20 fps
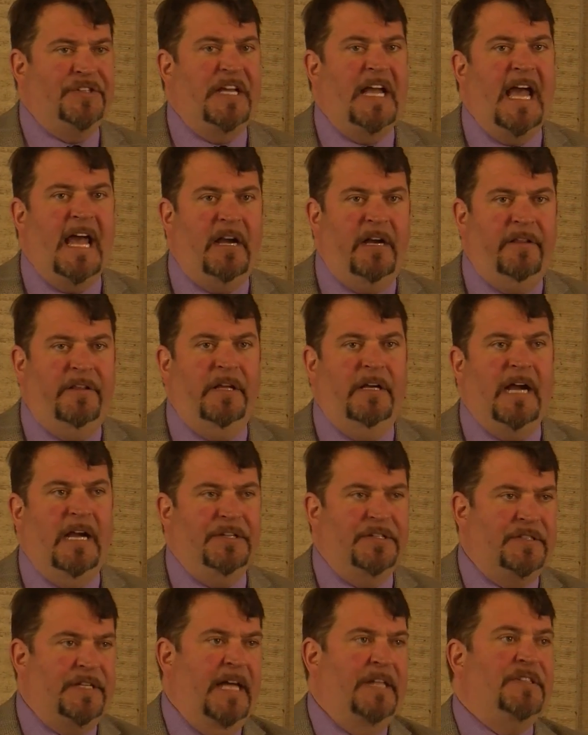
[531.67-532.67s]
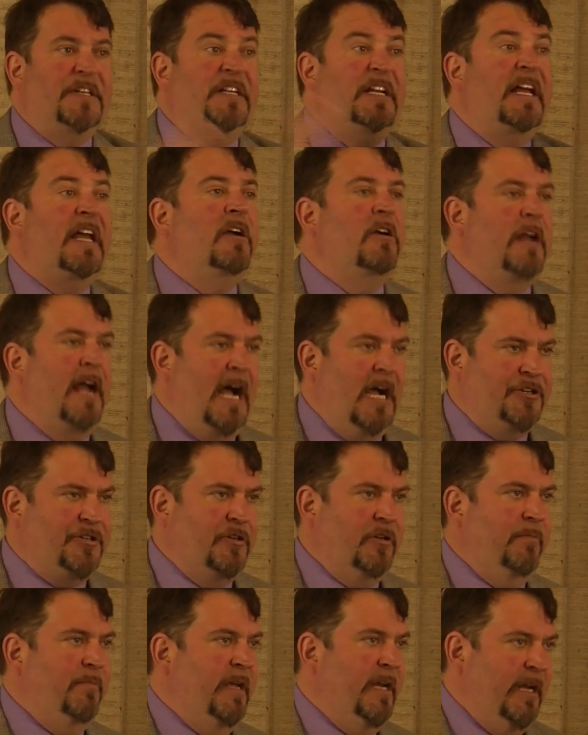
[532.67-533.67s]
Canada, the United States, and
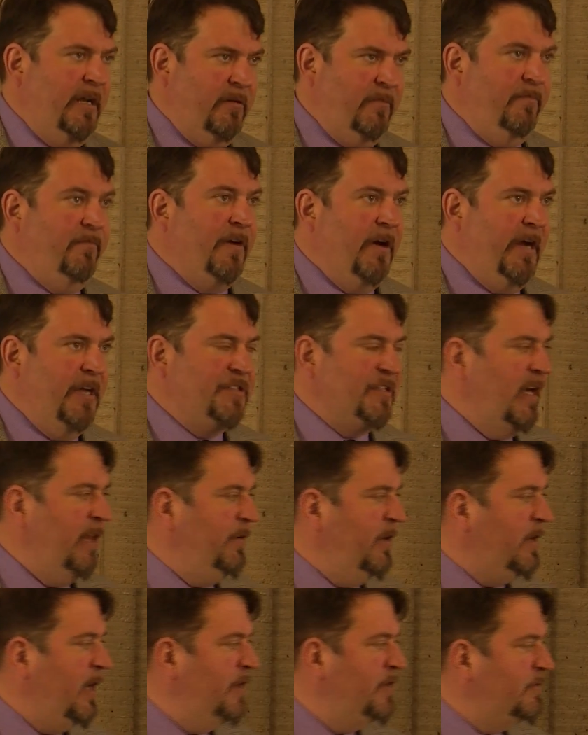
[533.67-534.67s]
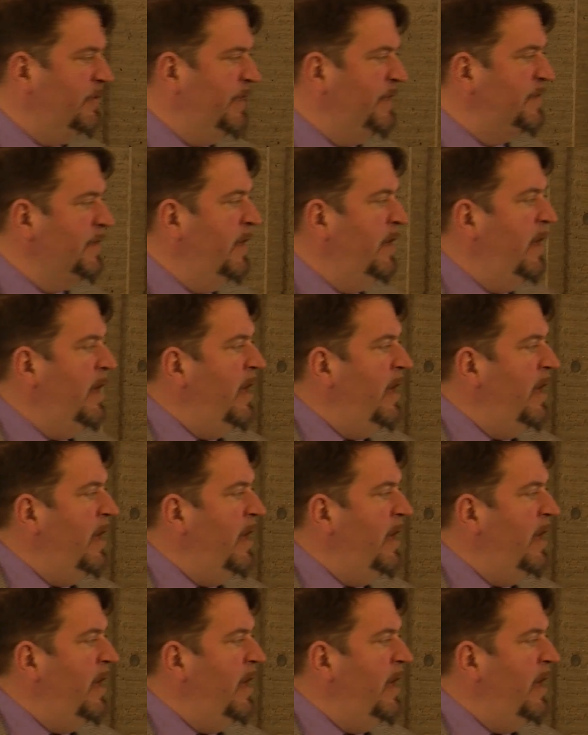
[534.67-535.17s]
international, meaning various other countries,